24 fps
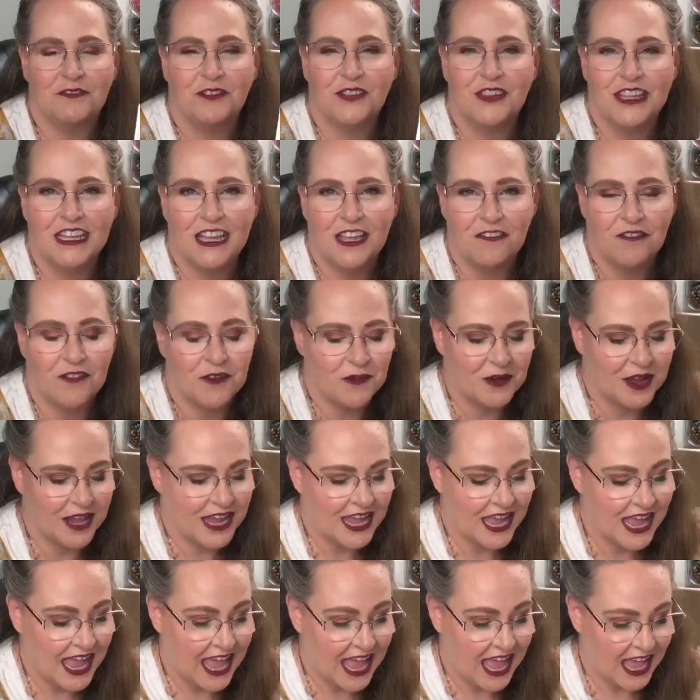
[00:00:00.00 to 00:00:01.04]
for the giveaway
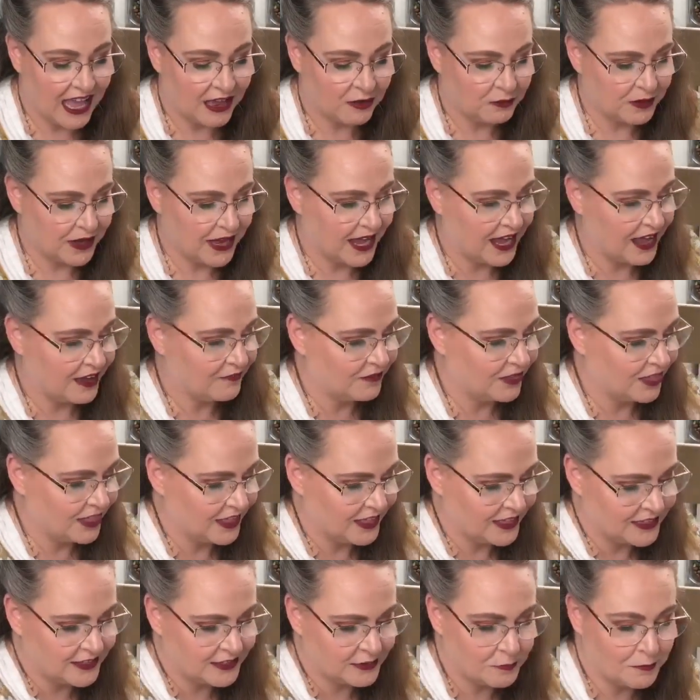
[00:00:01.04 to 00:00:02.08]
and we have
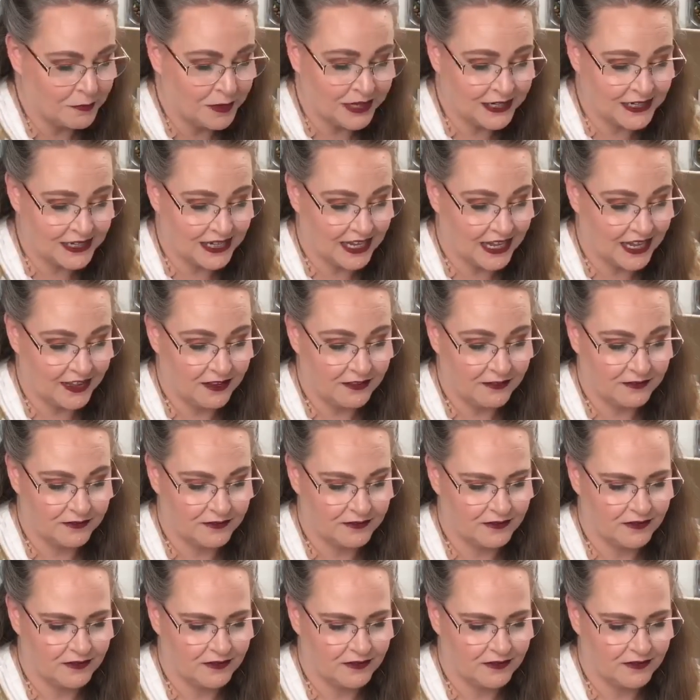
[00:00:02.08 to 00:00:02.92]
this mandala